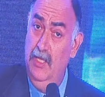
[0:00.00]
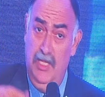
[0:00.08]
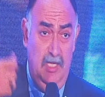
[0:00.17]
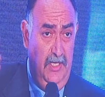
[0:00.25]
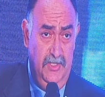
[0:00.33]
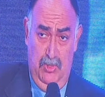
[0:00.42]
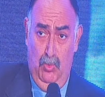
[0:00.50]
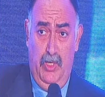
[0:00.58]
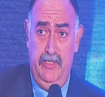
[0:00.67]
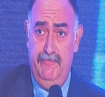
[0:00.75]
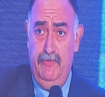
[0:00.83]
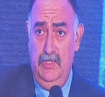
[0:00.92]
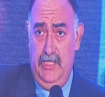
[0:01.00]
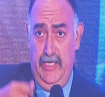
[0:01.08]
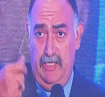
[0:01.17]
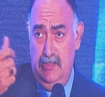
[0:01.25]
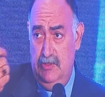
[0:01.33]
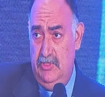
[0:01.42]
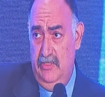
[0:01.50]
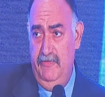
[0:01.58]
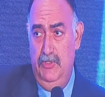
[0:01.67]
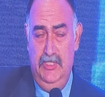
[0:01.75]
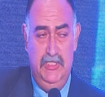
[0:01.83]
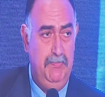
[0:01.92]
it's a wonderful thing, it'll serve you
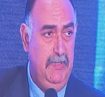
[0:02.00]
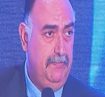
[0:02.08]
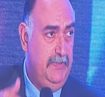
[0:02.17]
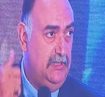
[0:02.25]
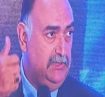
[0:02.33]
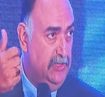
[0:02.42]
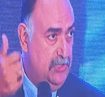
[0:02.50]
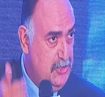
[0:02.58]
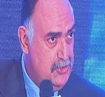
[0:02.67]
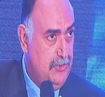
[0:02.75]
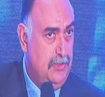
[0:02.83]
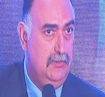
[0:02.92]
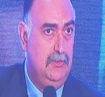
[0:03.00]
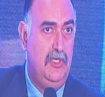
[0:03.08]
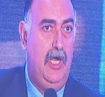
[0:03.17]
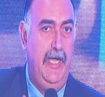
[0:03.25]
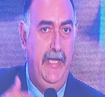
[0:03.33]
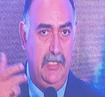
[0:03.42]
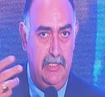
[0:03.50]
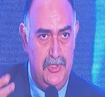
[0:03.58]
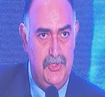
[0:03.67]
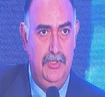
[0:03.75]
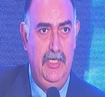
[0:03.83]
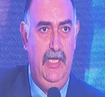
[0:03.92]
this purpose, and you should try it, and you
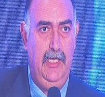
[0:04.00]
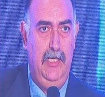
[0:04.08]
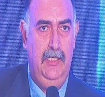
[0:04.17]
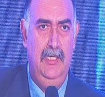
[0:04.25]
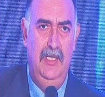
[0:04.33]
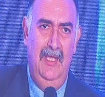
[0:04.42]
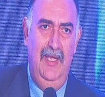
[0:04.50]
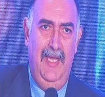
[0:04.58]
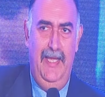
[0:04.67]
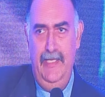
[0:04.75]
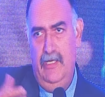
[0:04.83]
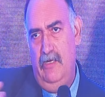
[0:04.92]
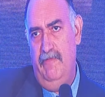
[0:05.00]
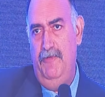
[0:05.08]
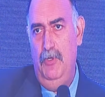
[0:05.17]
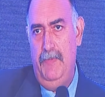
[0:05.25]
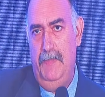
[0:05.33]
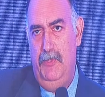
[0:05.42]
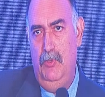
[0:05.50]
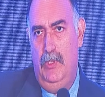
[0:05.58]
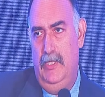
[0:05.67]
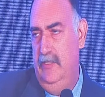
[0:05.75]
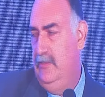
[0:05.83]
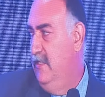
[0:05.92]
should take it. And there are a few people who
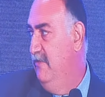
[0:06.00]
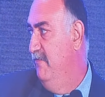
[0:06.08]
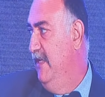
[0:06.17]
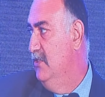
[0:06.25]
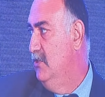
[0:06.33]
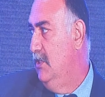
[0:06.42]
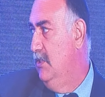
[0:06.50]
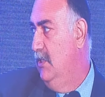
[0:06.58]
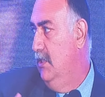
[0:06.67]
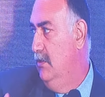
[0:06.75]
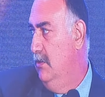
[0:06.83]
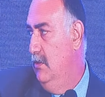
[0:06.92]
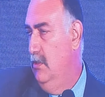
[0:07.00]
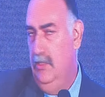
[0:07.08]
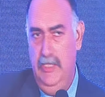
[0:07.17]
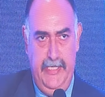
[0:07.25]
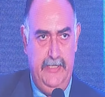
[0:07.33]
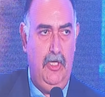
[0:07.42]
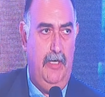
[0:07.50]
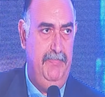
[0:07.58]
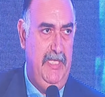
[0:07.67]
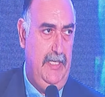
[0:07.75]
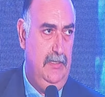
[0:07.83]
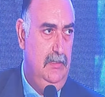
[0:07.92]
are convinced, and then they adopt
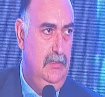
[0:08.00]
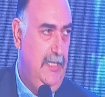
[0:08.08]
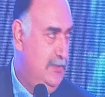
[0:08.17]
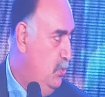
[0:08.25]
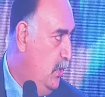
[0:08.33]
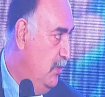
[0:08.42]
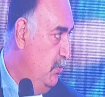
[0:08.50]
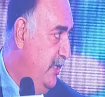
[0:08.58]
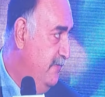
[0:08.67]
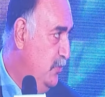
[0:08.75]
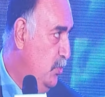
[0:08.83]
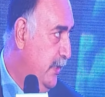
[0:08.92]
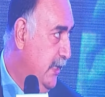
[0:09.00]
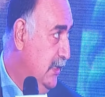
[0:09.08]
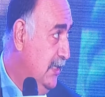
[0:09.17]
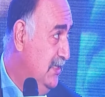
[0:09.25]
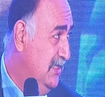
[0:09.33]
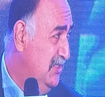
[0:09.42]
that. That's one way of doing it, and this is the